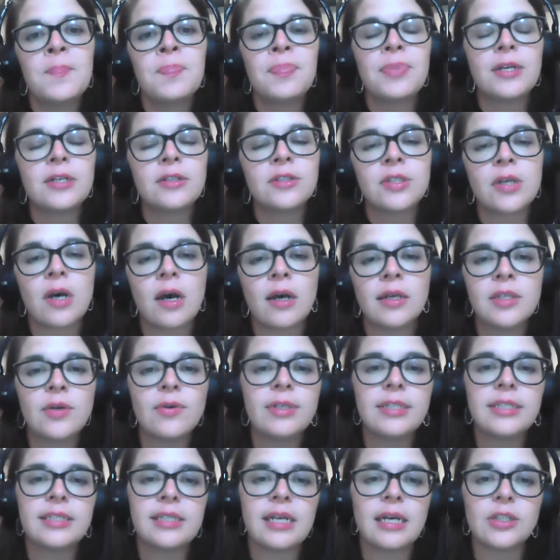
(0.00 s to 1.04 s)
There's also
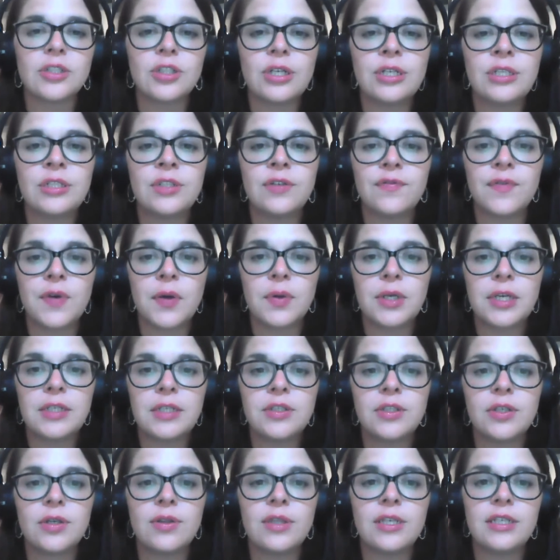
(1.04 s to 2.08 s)
a section
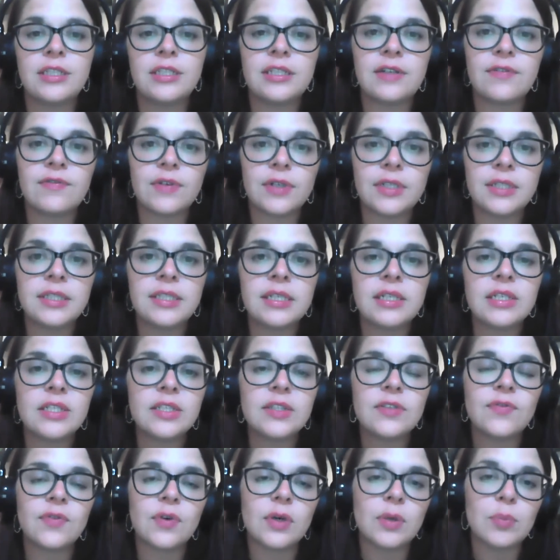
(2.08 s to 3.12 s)
devoted to the
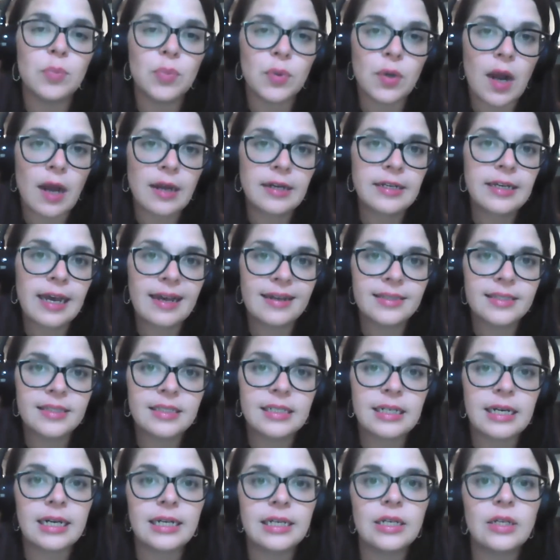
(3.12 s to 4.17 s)
differences for broadcast
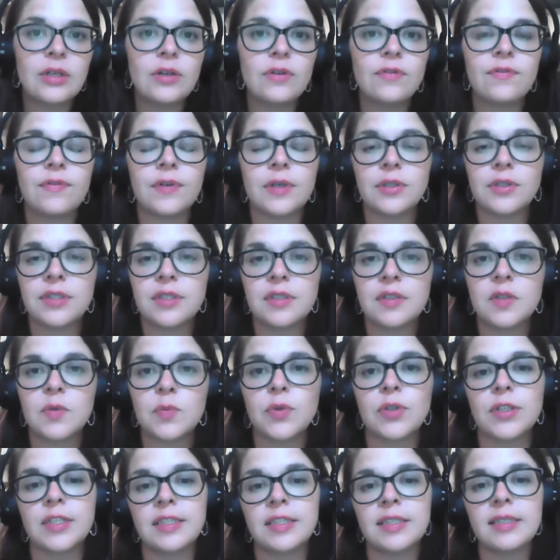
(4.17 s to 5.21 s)
style versus
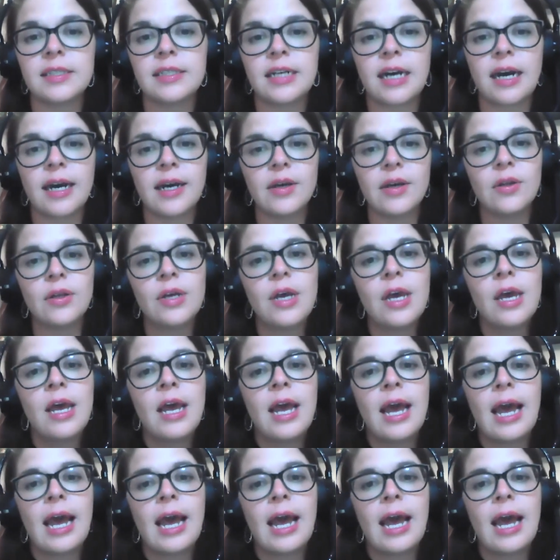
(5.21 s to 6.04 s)
print style,